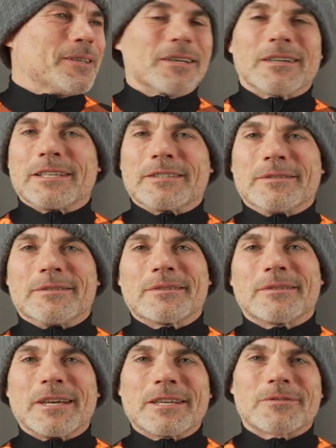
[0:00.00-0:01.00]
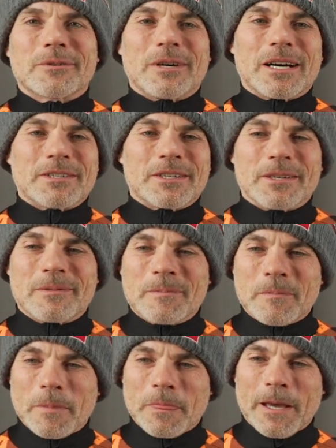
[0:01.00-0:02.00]
All right, dudes, thanks for watching.
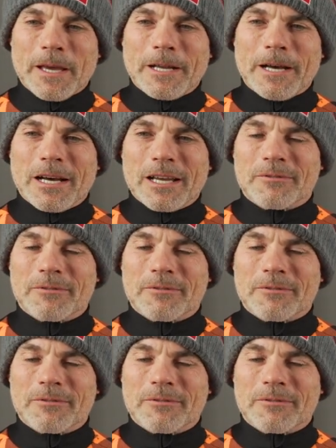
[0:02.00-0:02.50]
And